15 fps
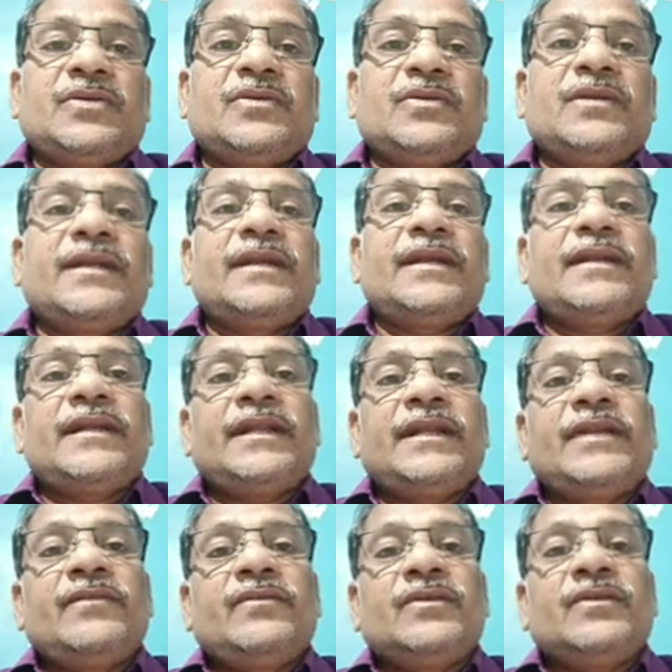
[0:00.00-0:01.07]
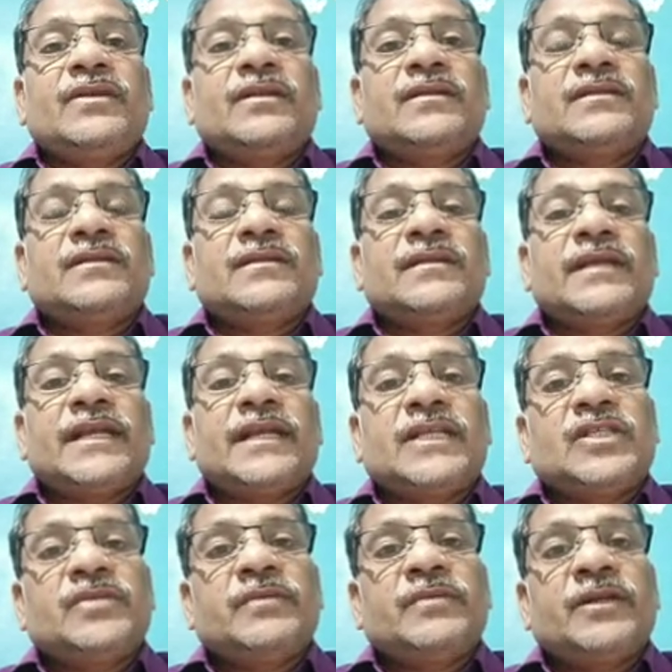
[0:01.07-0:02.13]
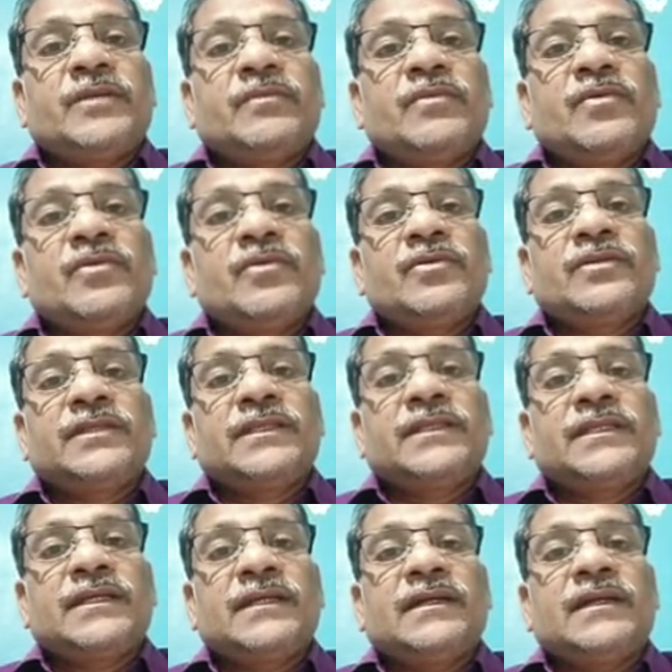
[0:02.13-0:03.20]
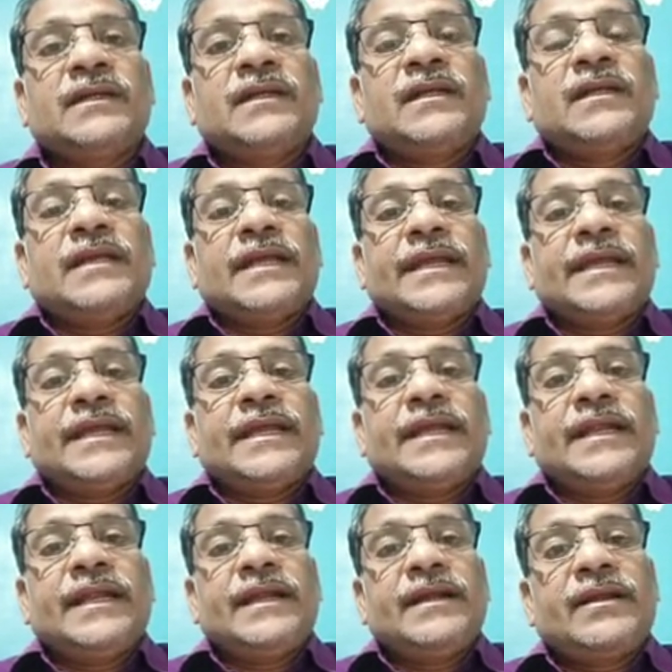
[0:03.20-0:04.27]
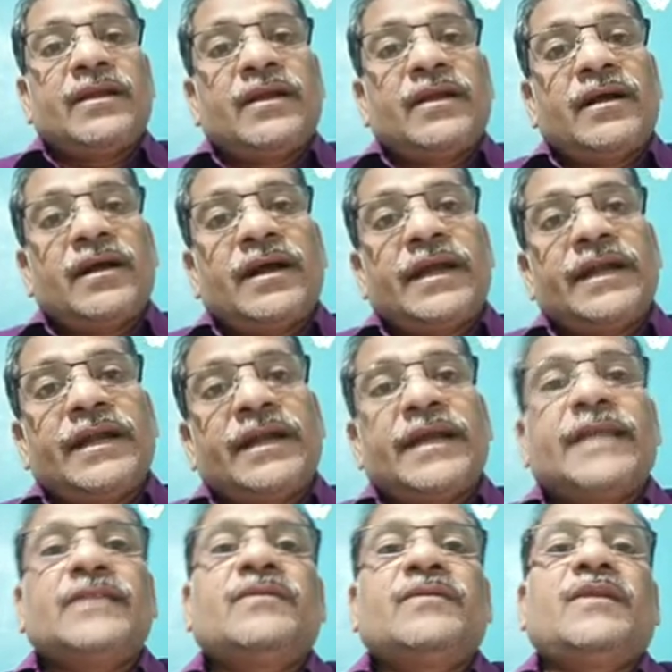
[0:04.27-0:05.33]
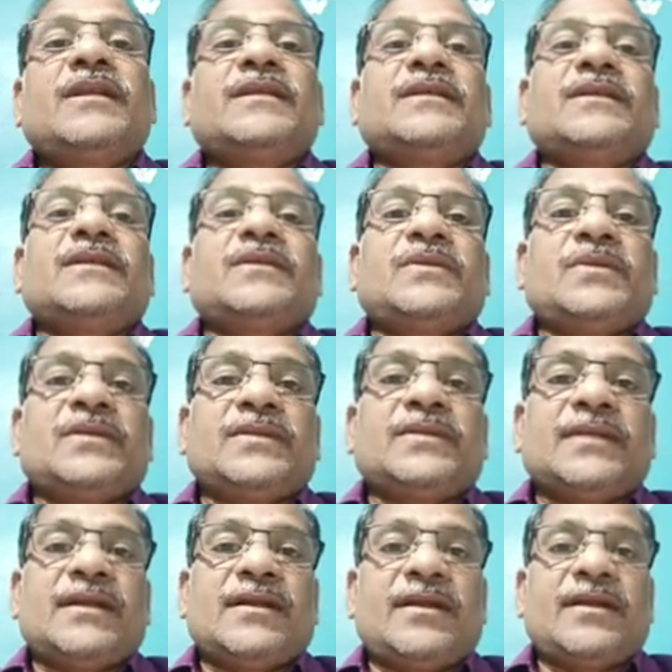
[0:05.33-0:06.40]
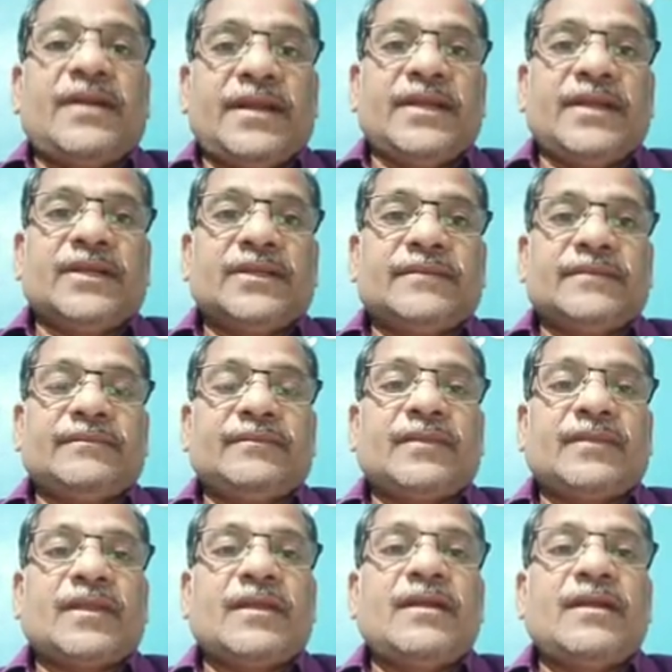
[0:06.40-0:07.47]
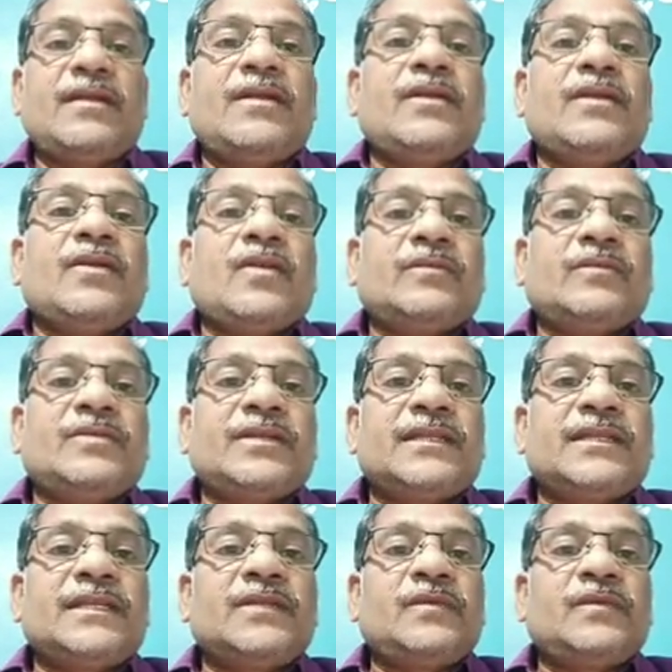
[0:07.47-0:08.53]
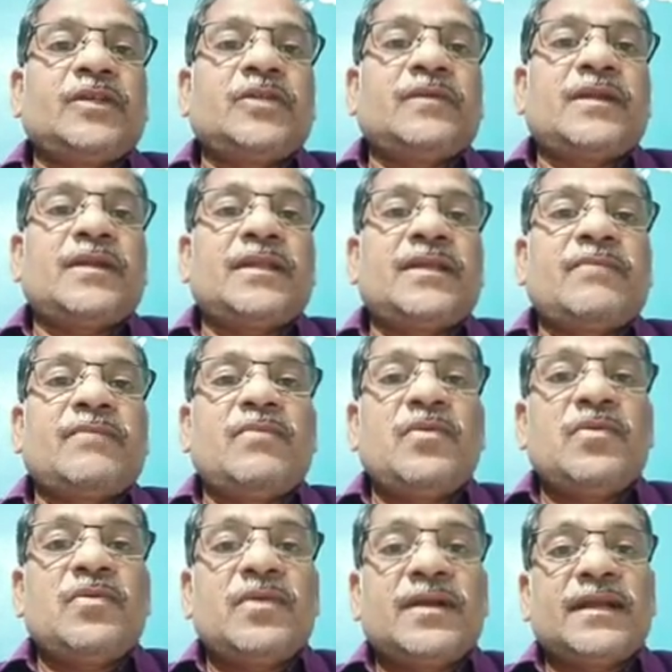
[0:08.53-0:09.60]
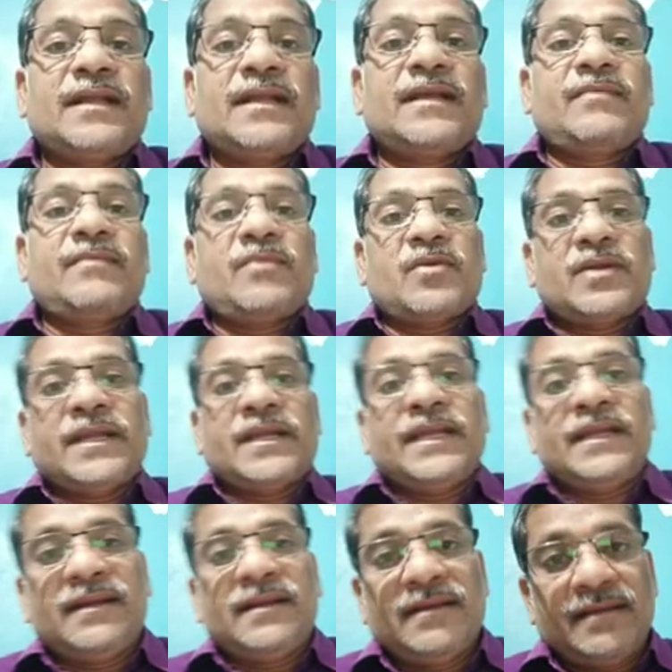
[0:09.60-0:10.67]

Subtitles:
grade individuals exhibit both intra and as well as extracellular addition. Observe this visual. The blue color particle